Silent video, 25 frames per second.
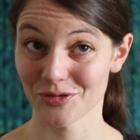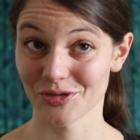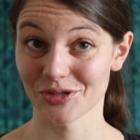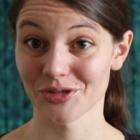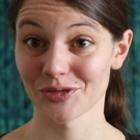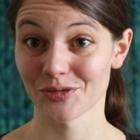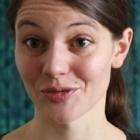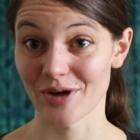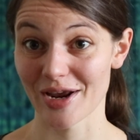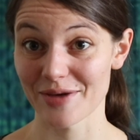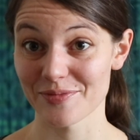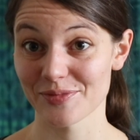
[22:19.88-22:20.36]

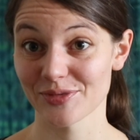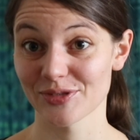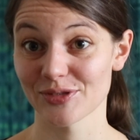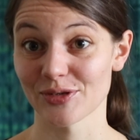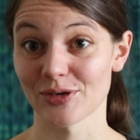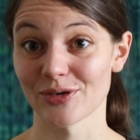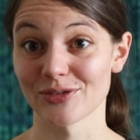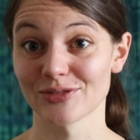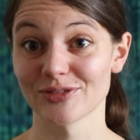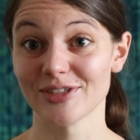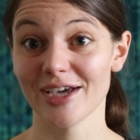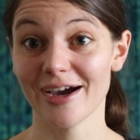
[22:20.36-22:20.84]
grams
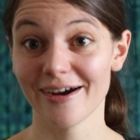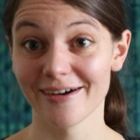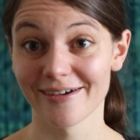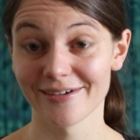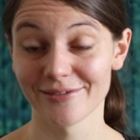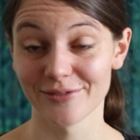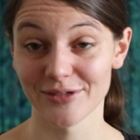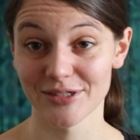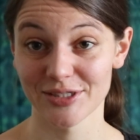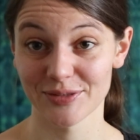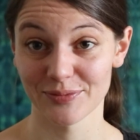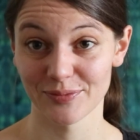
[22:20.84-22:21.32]
of
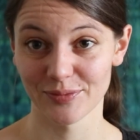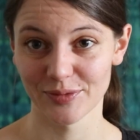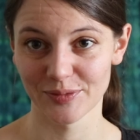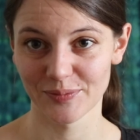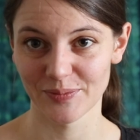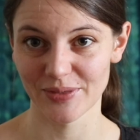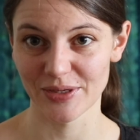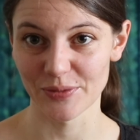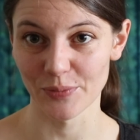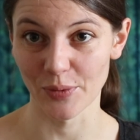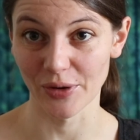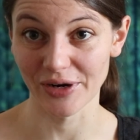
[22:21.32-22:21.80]
yarn, which would
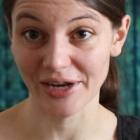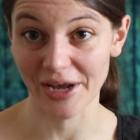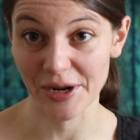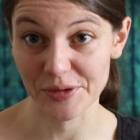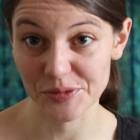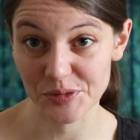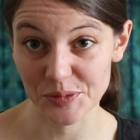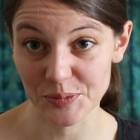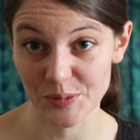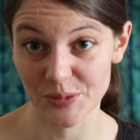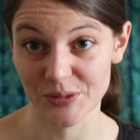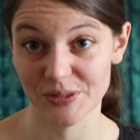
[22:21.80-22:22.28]
be
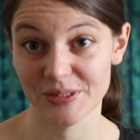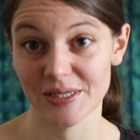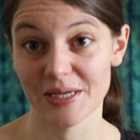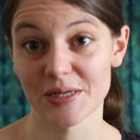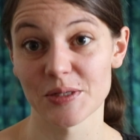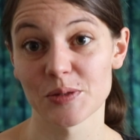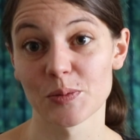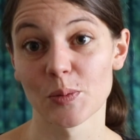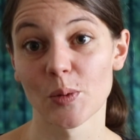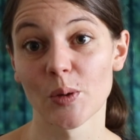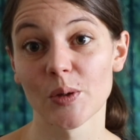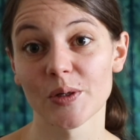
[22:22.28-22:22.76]

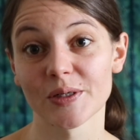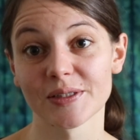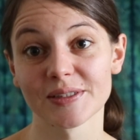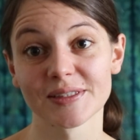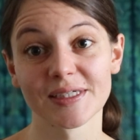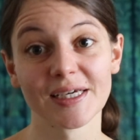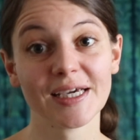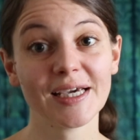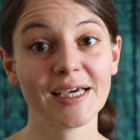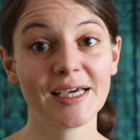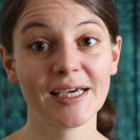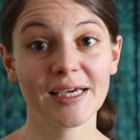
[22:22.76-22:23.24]
100% mordant,
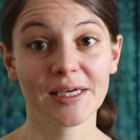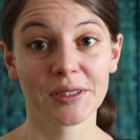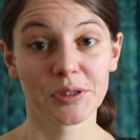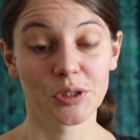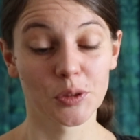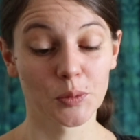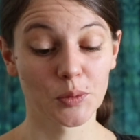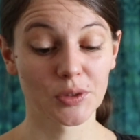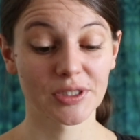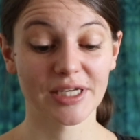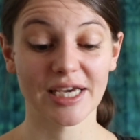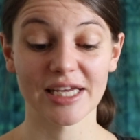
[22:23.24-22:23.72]

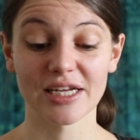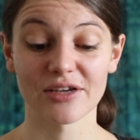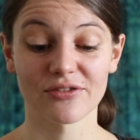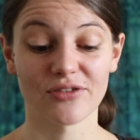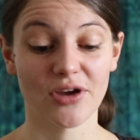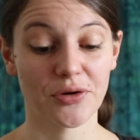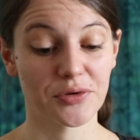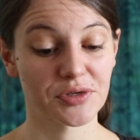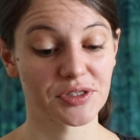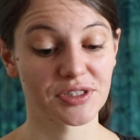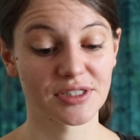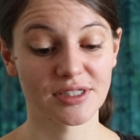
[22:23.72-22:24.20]
you would get a
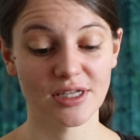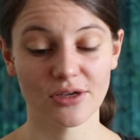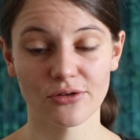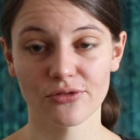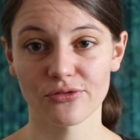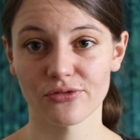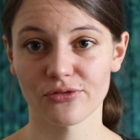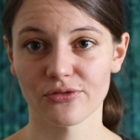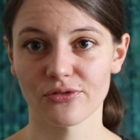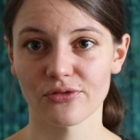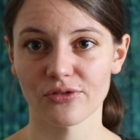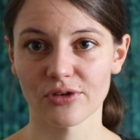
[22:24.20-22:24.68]
very
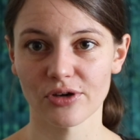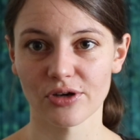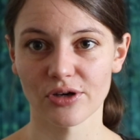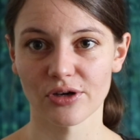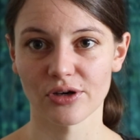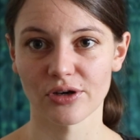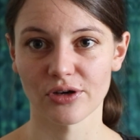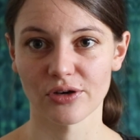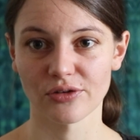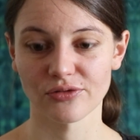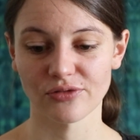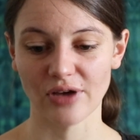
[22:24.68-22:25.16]
stiff
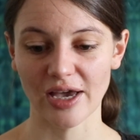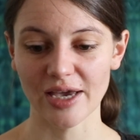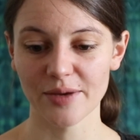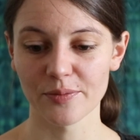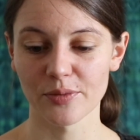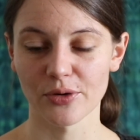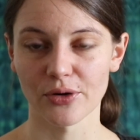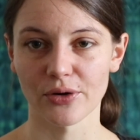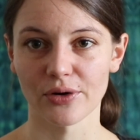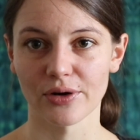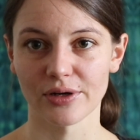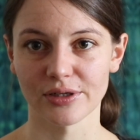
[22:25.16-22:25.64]

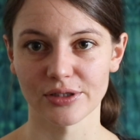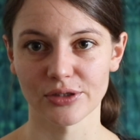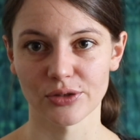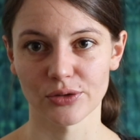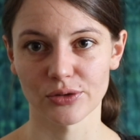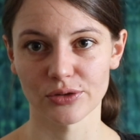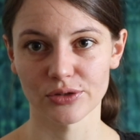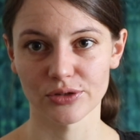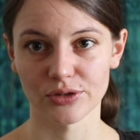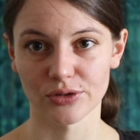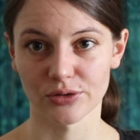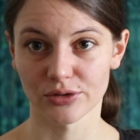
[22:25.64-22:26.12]
fiber, and
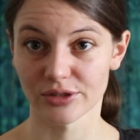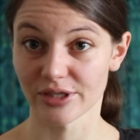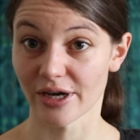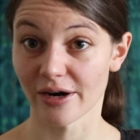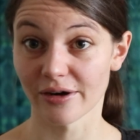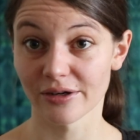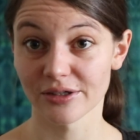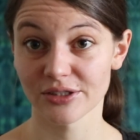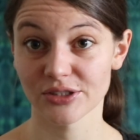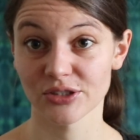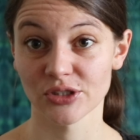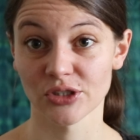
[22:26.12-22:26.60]
your
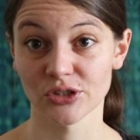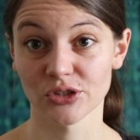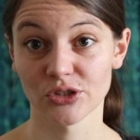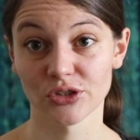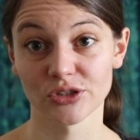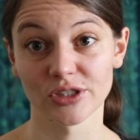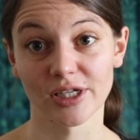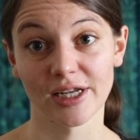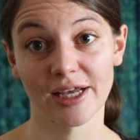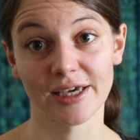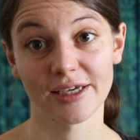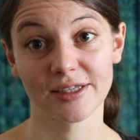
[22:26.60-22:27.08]
yarn is not
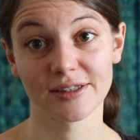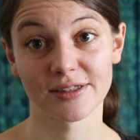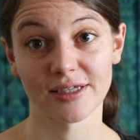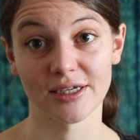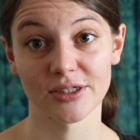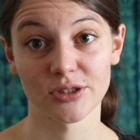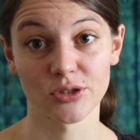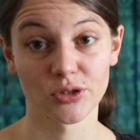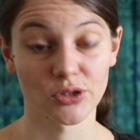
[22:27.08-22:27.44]
going to like that.